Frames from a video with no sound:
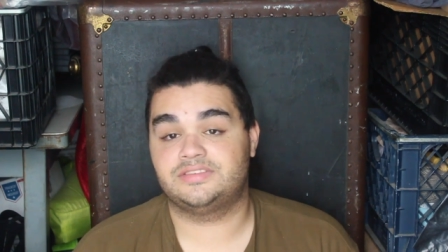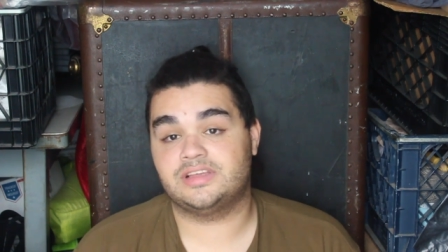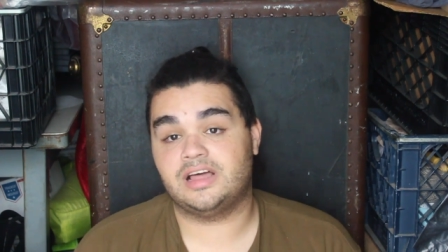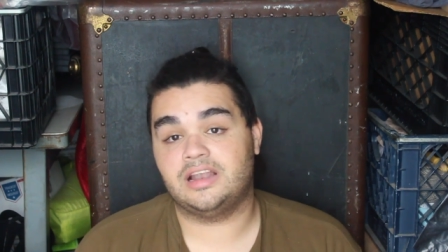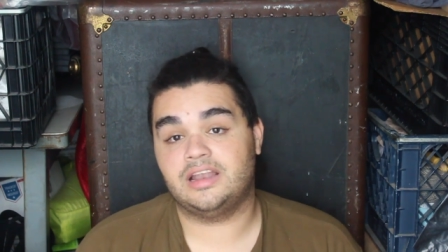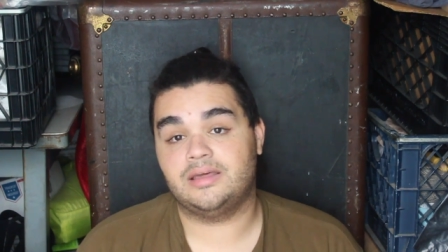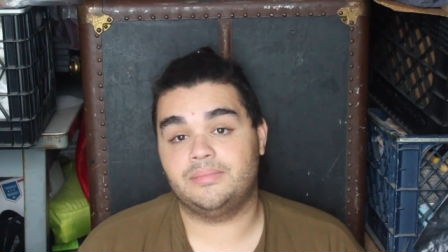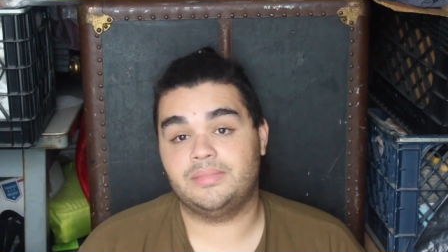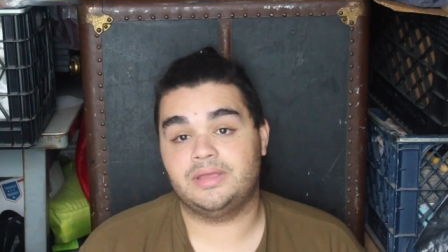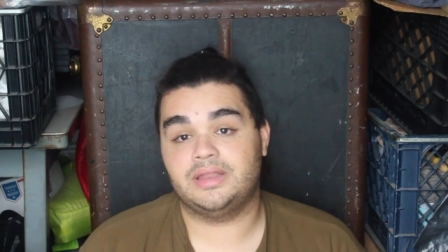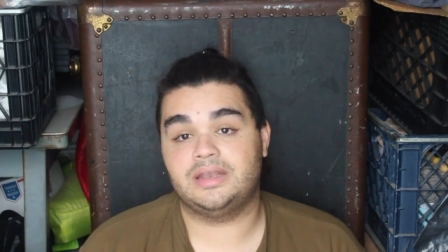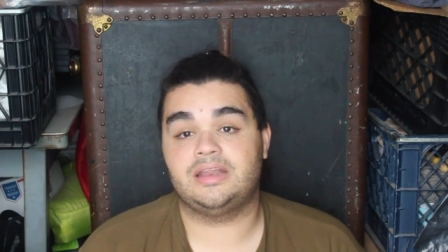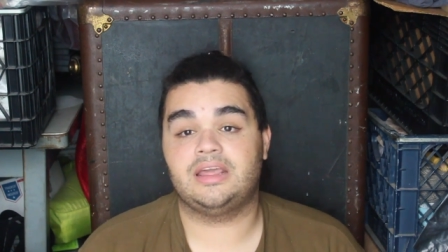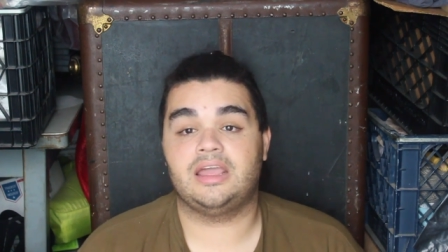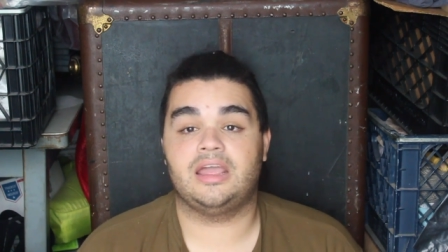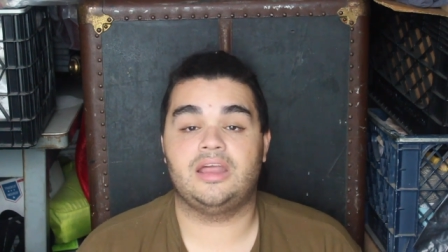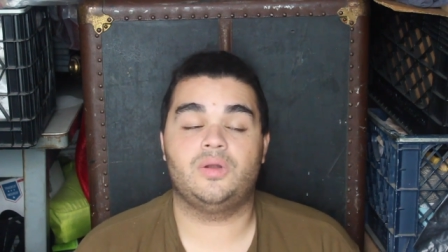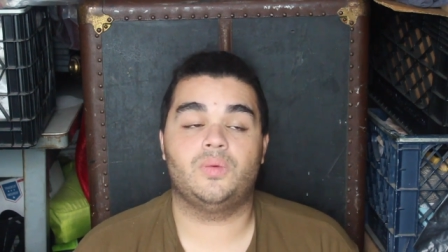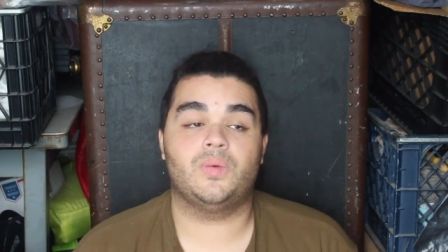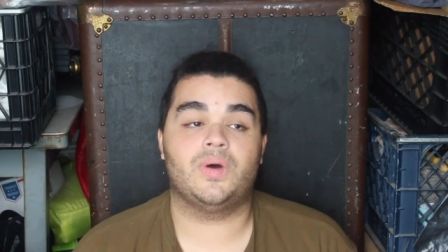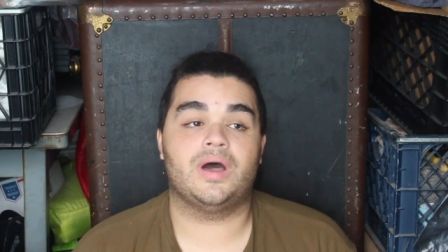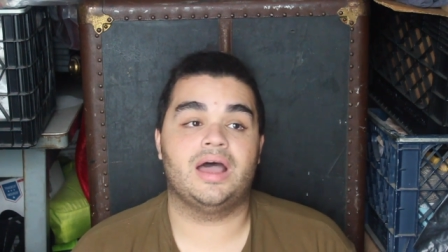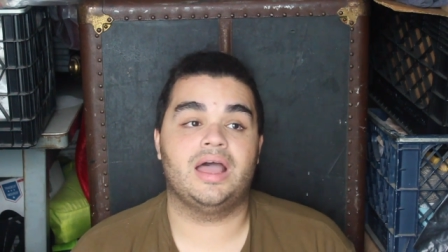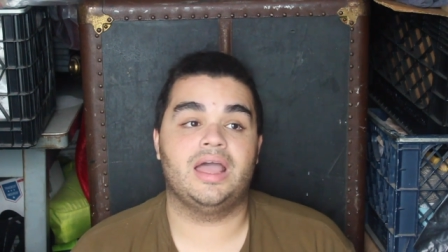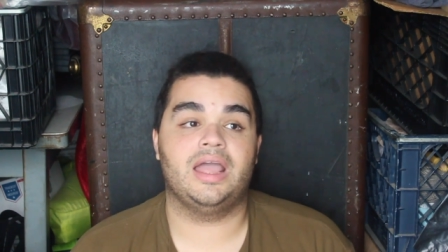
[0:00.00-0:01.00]
Solomon and
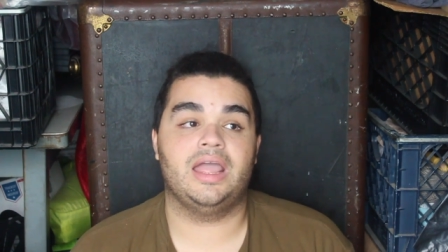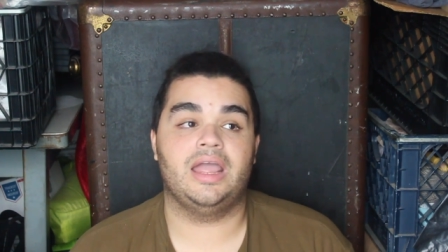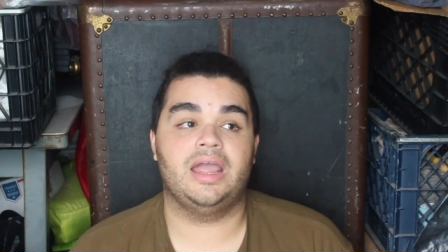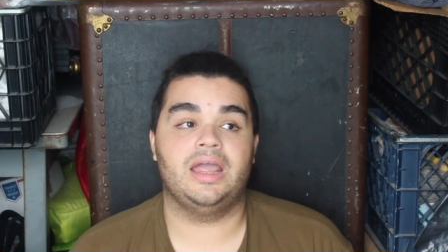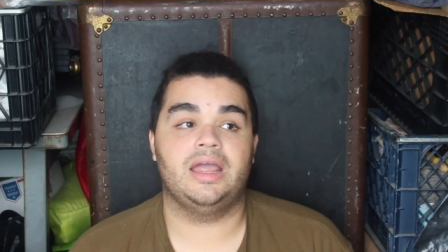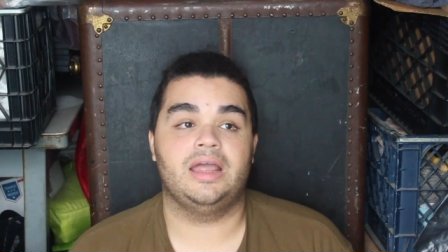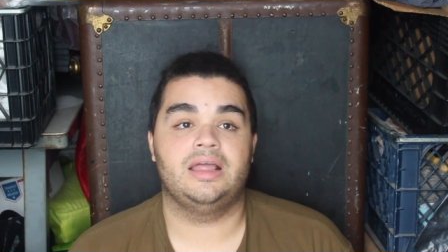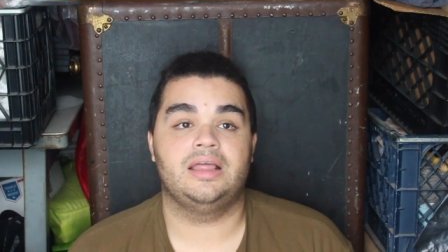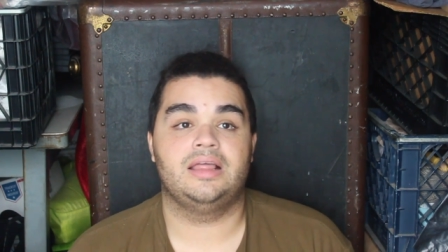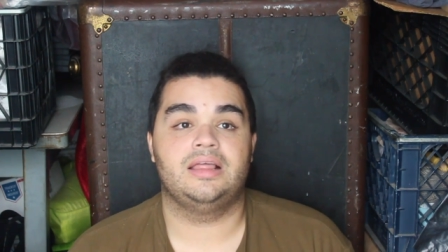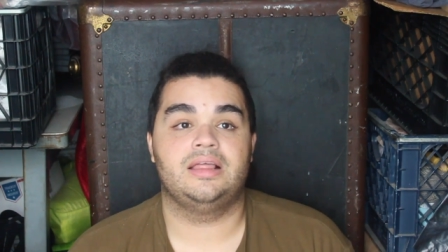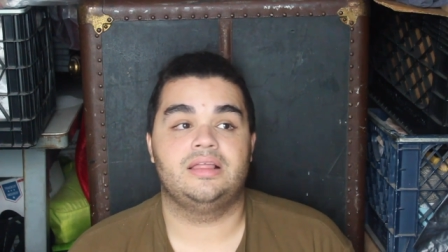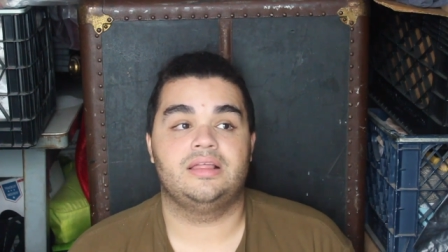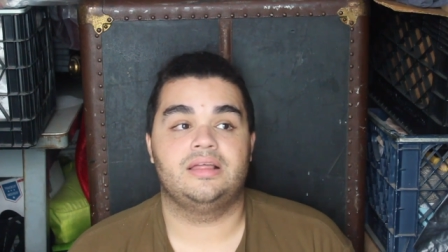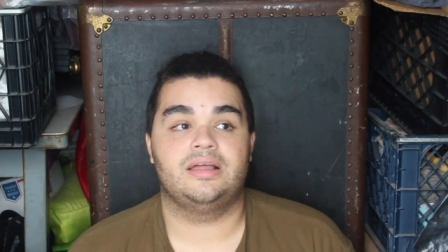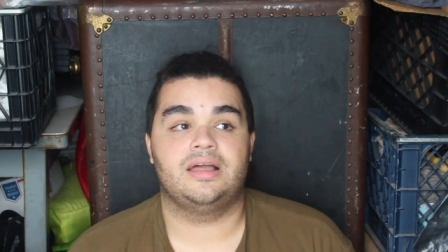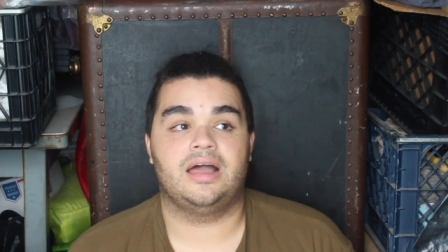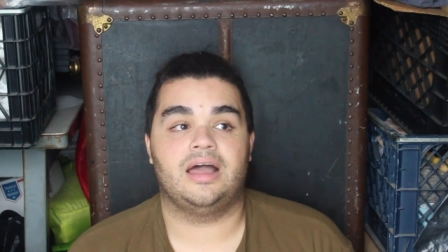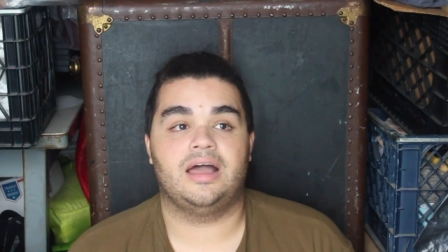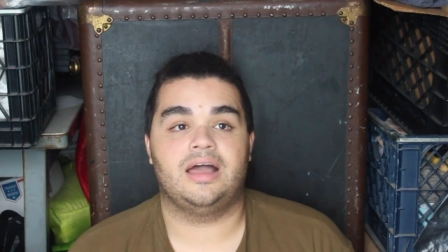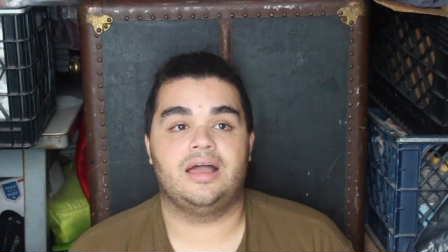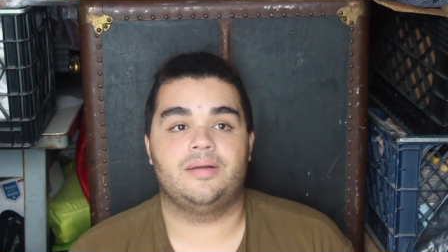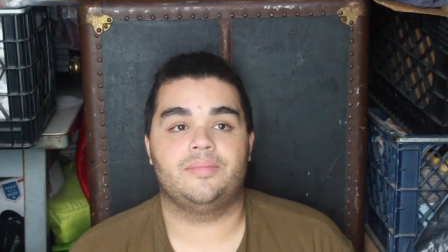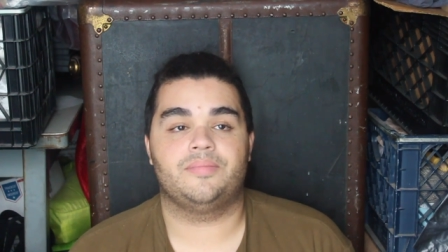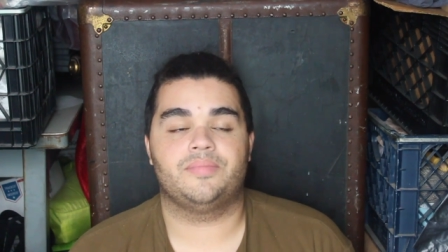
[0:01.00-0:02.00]
why
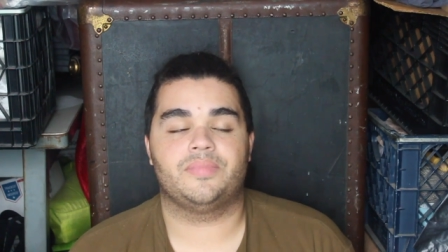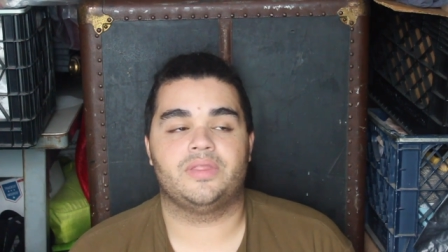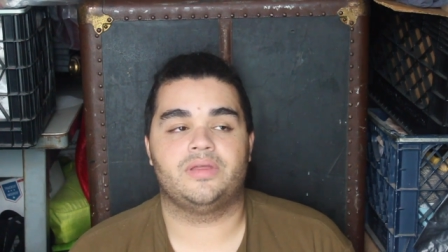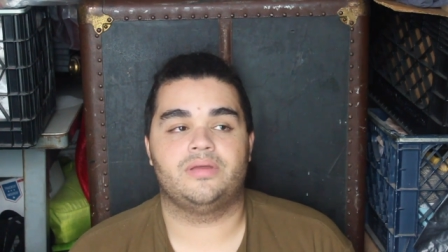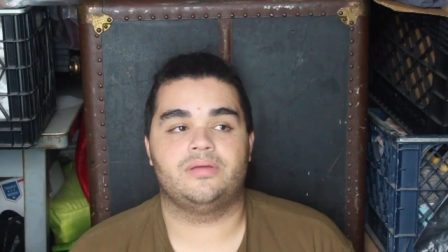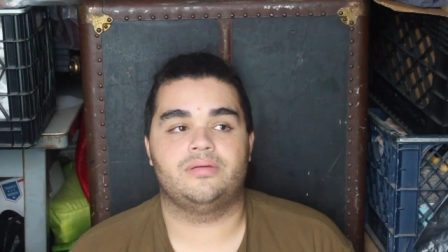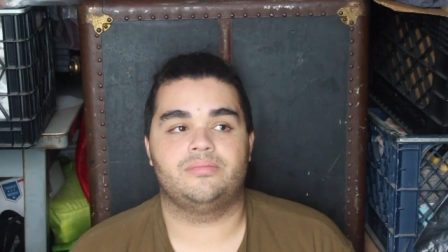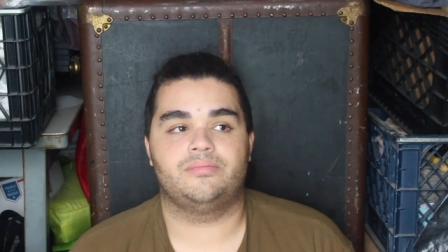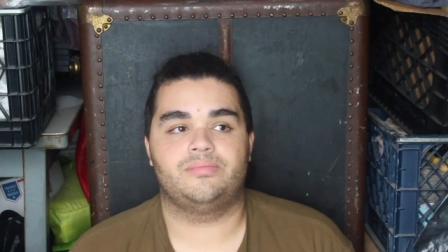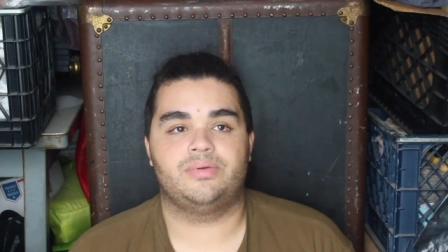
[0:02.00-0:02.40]
Baphomet